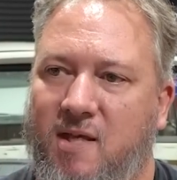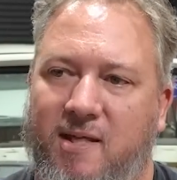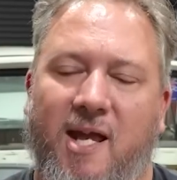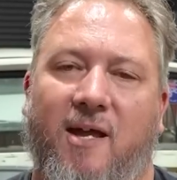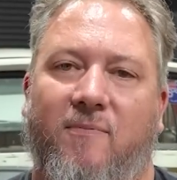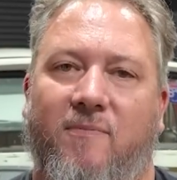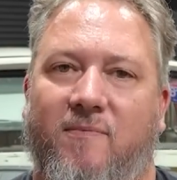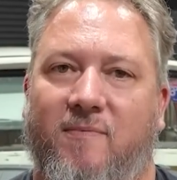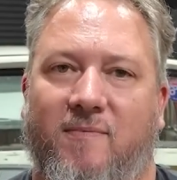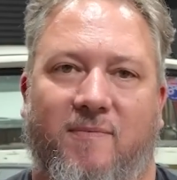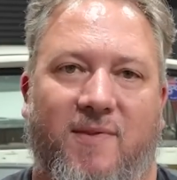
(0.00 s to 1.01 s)
yeah,
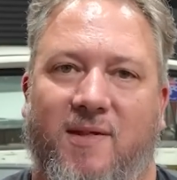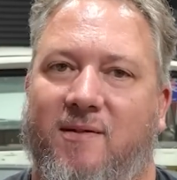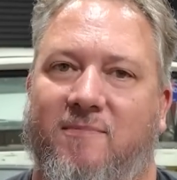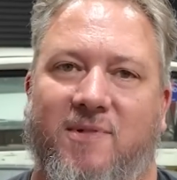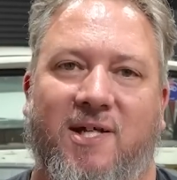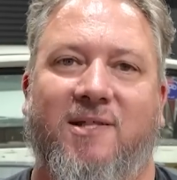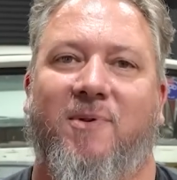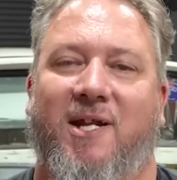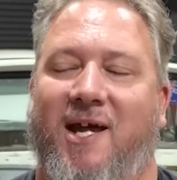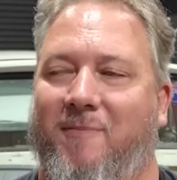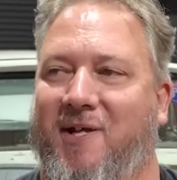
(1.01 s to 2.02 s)
shit's
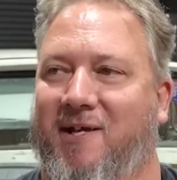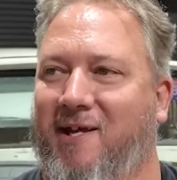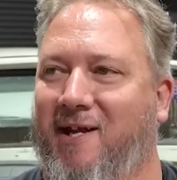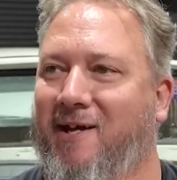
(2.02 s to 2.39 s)
been happening, you